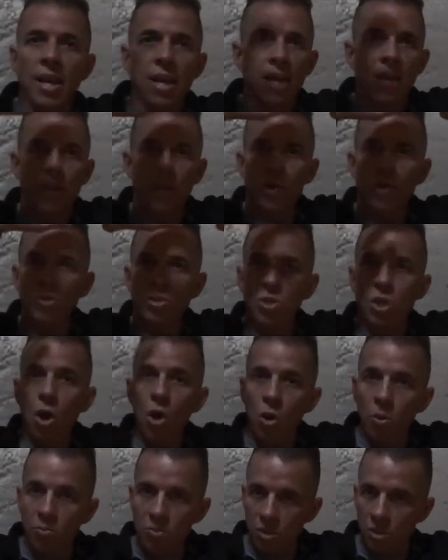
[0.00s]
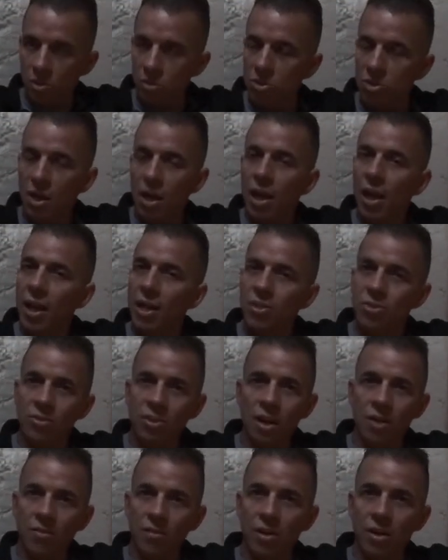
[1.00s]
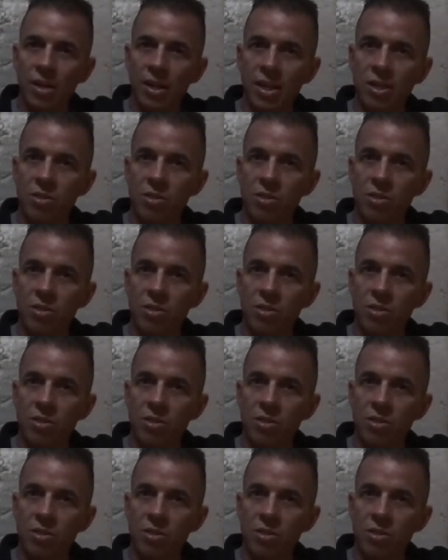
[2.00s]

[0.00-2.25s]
And those domes on those skylights are not very